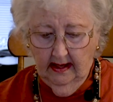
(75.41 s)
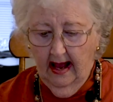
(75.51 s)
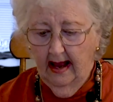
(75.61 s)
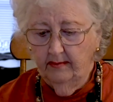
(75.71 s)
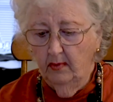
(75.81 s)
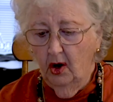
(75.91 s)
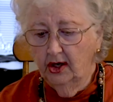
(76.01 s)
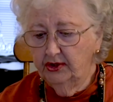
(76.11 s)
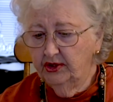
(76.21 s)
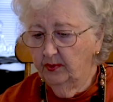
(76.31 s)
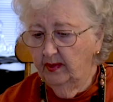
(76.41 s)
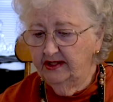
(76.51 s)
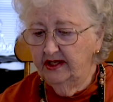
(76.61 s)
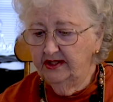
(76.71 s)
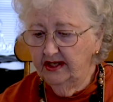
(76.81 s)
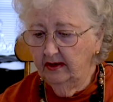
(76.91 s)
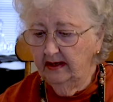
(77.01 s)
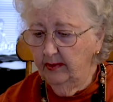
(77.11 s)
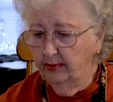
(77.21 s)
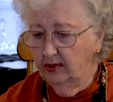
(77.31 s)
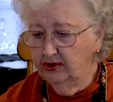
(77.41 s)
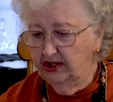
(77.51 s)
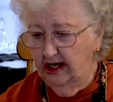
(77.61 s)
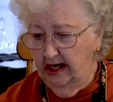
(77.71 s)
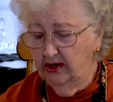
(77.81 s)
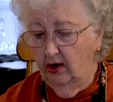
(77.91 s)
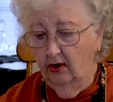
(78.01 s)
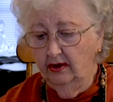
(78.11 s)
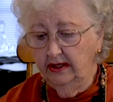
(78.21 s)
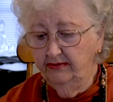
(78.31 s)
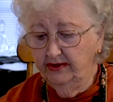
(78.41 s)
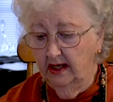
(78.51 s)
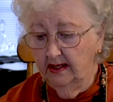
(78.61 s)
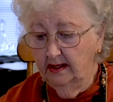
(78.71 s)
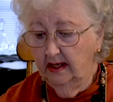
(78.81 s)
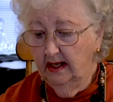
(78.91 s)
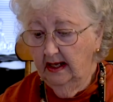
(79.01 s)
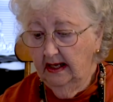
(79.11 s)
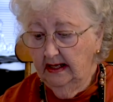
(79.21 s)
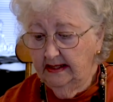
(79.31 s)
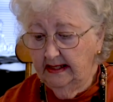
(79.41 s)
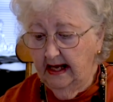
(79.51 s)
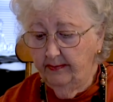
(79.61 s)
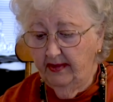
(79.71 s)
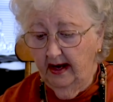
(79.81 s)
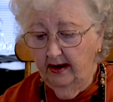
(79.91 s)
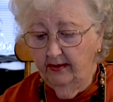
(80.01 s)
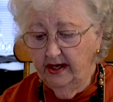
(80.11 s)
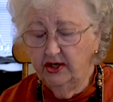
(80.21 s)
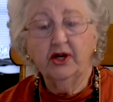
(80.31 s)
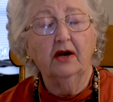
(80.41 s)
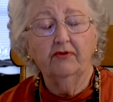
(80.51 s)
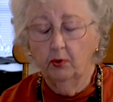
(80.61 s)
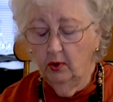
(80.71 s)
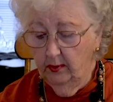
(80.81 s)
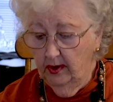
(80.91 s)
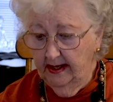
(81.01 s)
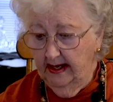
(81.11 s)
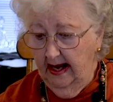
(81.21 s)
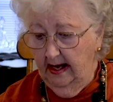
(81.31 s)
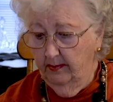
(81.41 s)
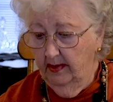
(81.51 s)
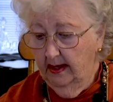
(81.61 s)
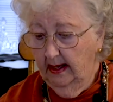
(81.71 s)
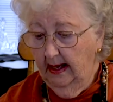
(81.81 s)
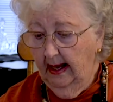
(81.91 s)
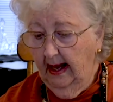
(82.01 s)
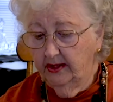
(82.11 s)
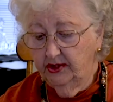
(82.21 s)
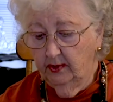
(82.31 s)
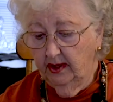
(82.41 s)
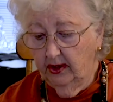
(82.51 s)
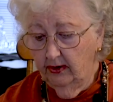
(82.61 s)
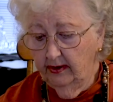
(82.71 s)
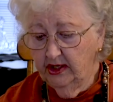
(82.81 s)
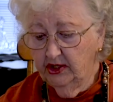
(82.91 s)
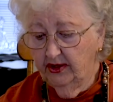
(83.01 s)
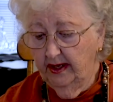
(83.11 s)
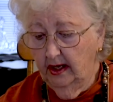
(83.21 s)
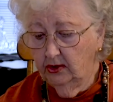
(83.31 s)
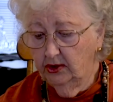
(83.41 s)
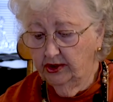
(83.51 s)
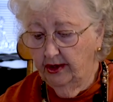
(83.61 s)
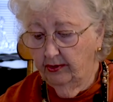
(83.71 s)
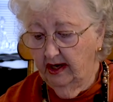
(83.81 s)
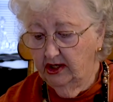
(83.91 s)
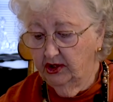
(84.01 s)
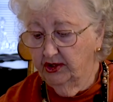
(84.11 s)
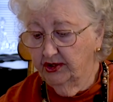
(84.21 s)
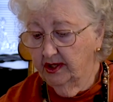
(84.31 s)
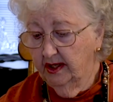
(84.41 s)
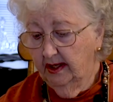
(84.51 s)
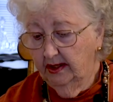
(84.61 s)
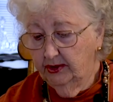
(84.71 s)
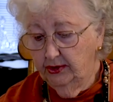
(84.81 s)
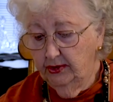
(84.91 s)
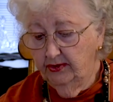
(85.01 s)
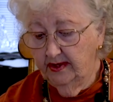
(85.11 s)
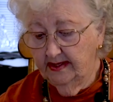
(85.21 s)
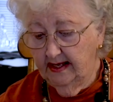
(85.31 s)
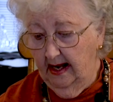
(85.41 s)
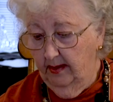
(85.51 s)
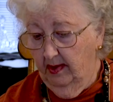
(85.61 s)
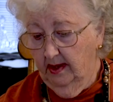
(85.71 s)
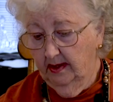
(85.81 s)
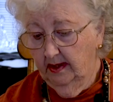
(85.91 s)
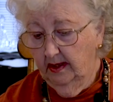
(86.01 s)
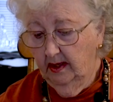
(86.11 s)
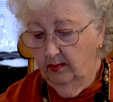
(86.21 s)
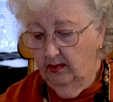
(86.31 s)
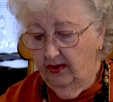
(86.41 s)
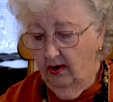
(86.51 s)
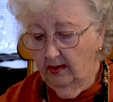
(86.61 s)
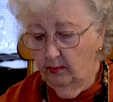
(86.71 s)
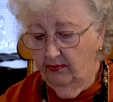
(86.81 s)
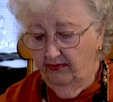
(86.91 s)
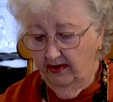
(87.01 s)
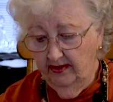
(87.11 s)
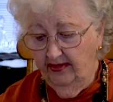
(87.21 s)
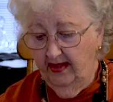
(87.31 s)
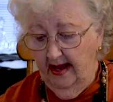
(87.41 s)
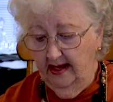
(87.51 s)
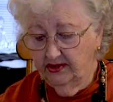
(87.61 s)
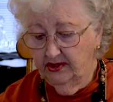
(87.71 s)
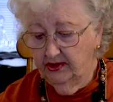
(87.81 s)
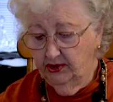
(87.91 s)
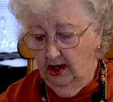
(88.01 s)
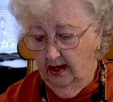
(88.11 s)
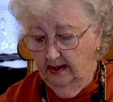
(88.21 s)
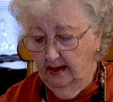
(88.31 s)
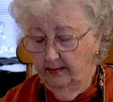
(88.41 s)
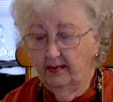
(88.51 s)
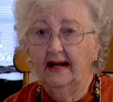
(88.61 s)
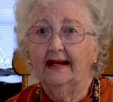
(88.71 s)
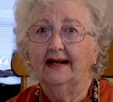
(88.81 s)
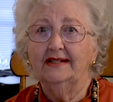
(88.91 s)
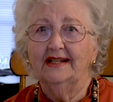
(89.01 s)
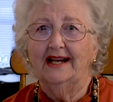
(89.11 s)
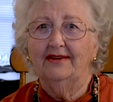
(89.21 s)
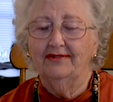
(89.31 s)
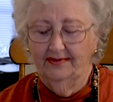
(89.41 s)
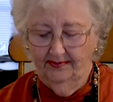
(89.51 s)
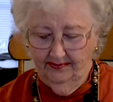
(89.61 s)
Aunt Marge, we sincerely appreciate all you've done to keep the heritage of the Woodward name and to encourage the younger generations to do the same. With heartfelt thanks, John, Mike, and Dave.